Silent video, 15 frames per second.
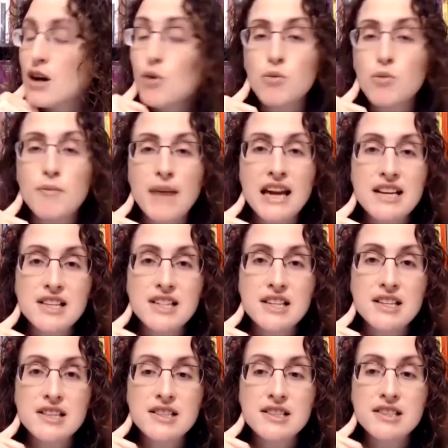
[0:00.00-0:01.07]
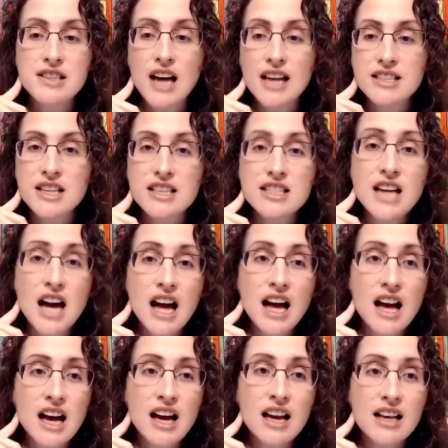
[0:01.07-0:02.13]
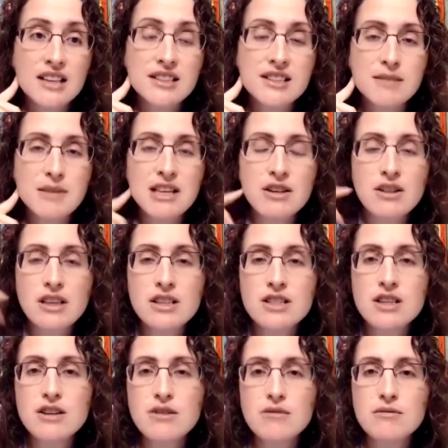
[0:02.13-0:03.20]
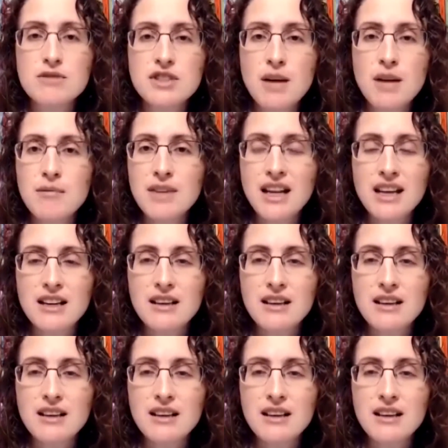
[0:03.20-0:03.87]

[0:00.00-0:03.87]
Mazes, dot to dots. I mean, you can do some like